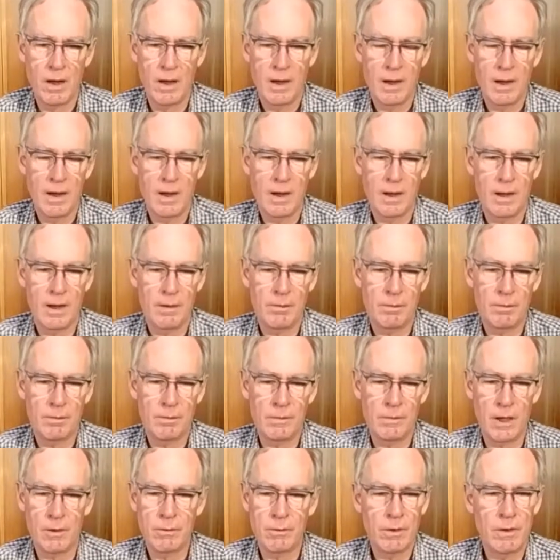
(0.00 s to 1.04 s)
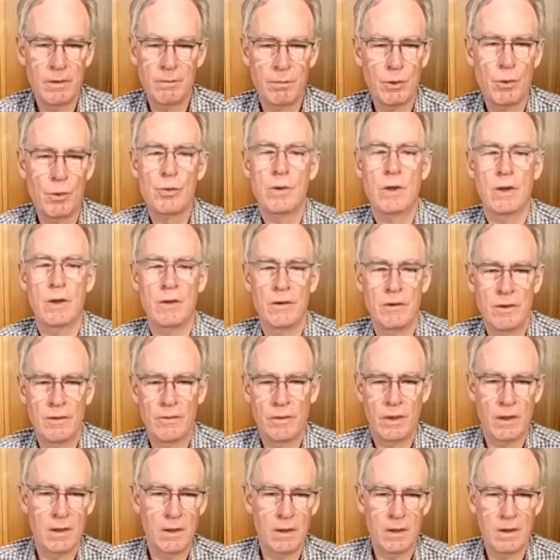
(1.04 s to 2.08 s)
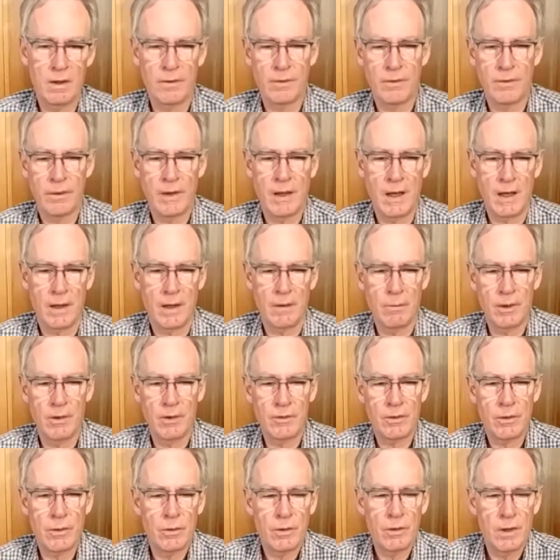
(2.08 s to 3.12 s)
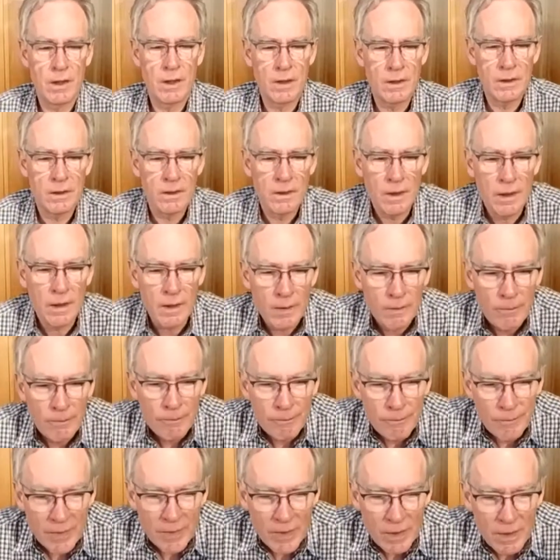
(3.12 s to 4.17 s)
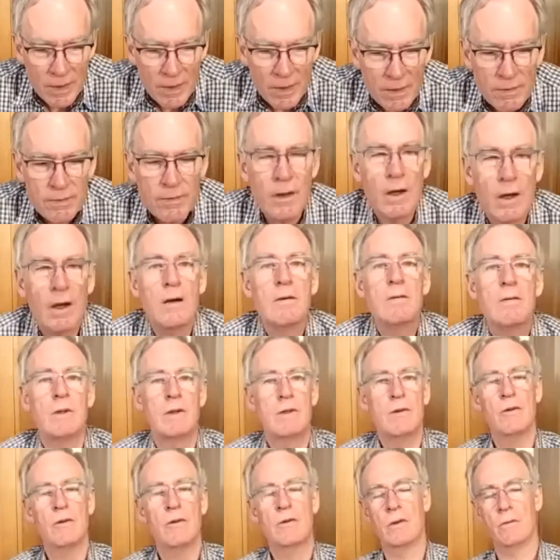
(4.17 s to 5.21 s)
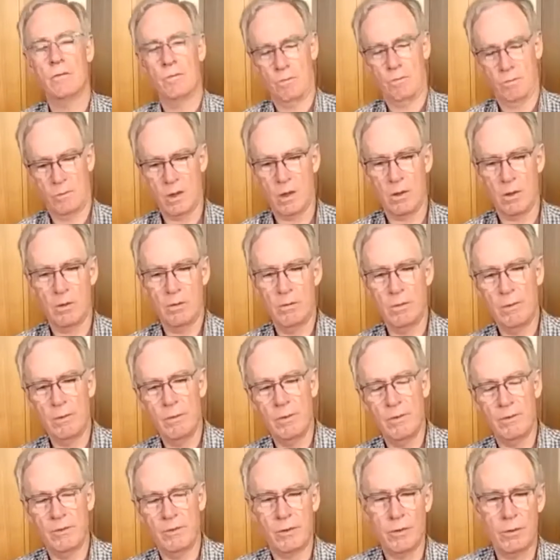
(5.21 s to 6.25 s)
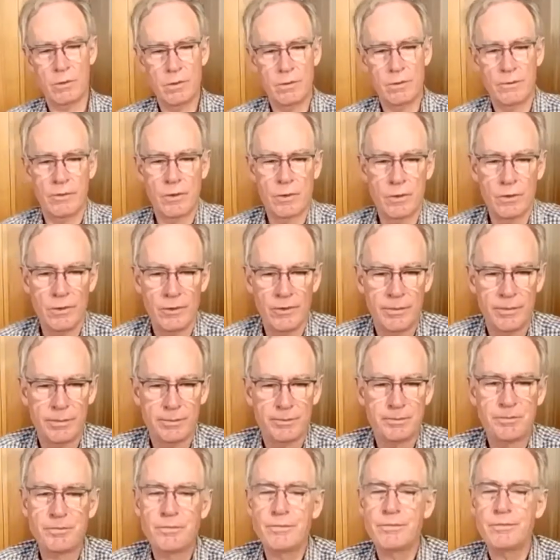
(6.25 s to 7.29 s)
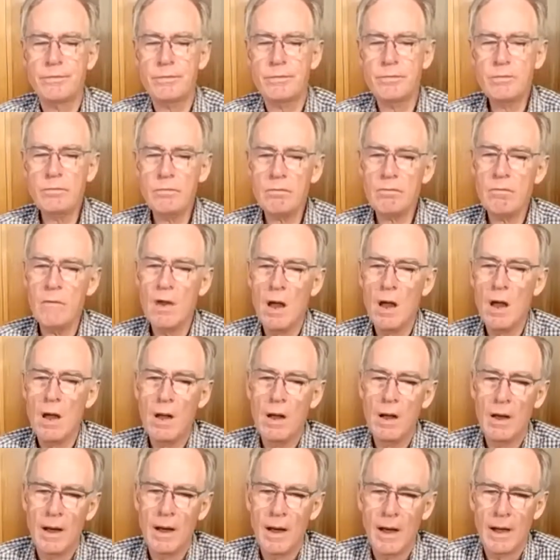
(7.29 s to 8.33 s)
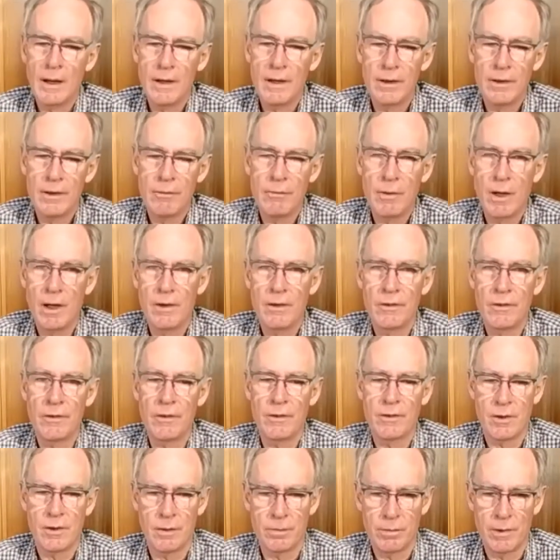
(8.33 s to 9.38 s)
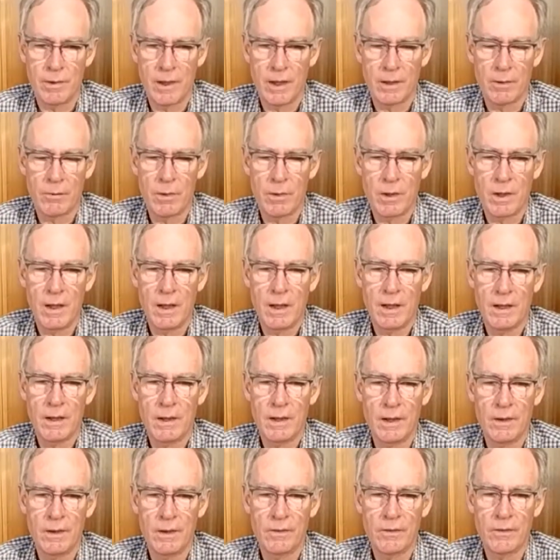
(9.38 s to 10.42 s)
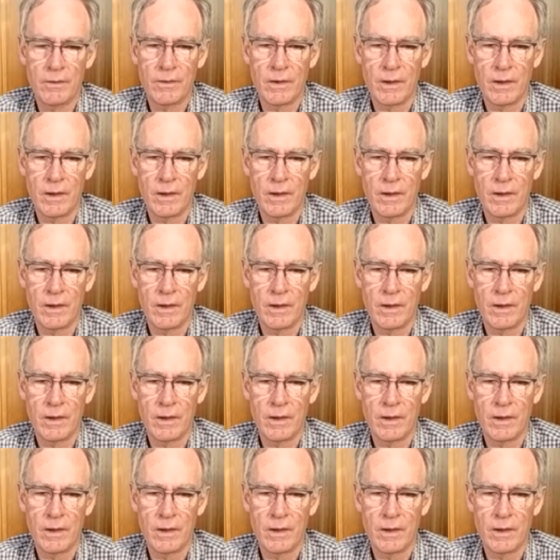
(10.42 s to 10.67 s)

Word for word: I wouldn't balk at $70 for that. We scored it 95, which is a gold ribbon score, of course. And it rated as a top-ranked wine. It's